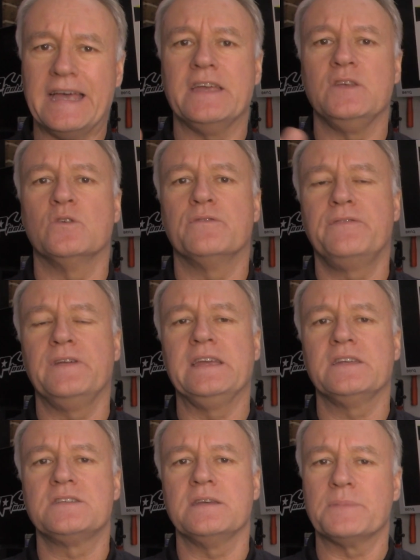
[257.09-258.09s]
at your
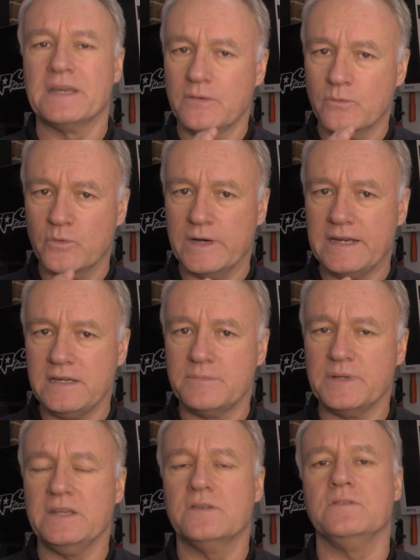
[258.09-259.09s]
fingertip, ready to
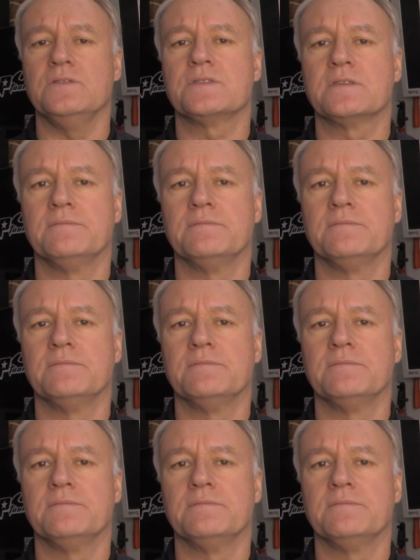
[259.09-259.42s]
be used.